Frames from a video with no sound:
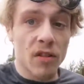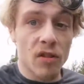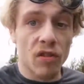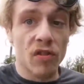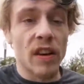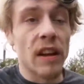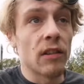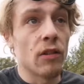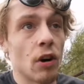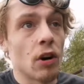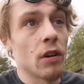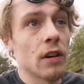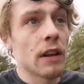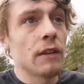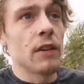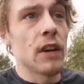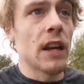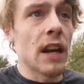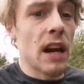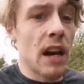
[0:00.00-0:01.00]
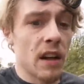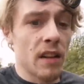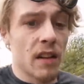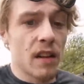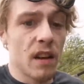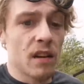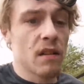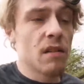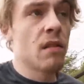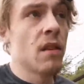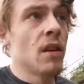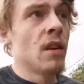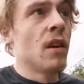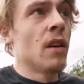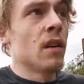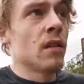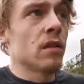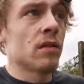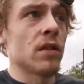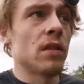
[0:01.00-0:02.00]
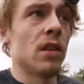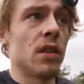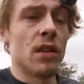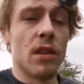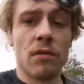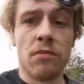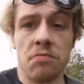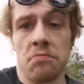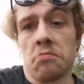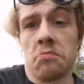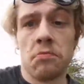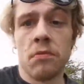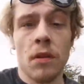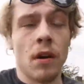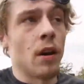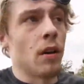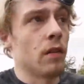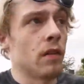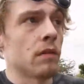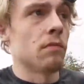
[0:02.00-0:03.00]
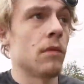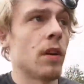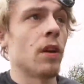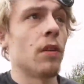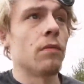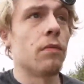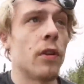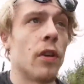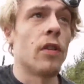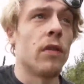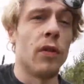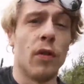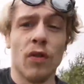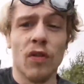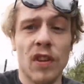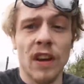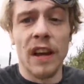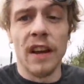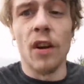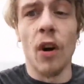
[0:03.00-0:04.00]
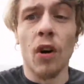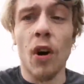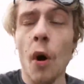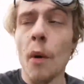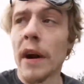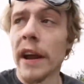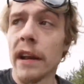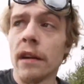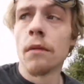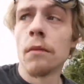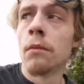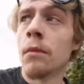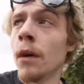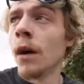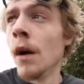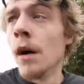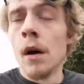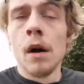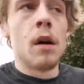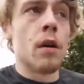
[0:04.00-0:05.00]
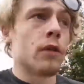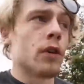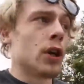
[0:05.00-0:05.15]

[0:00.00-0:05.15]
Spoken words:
It just said don't leave your cars here. So, I just don't say not go in.